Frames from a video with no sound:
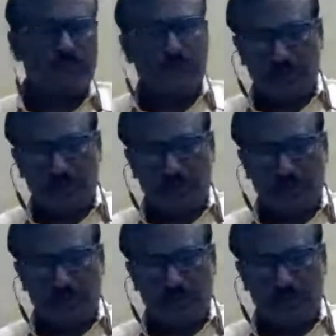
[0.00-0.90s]
It is
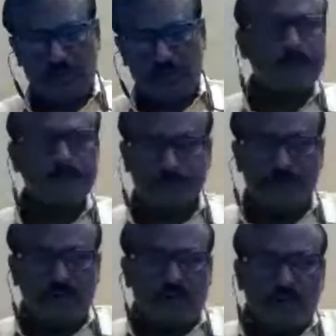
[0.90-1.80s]

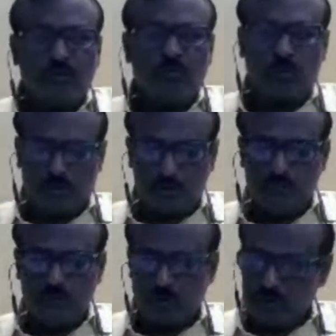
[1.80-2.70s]
welcome to
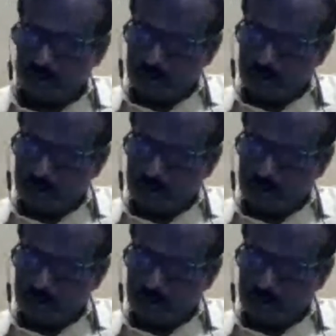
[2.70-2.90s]
online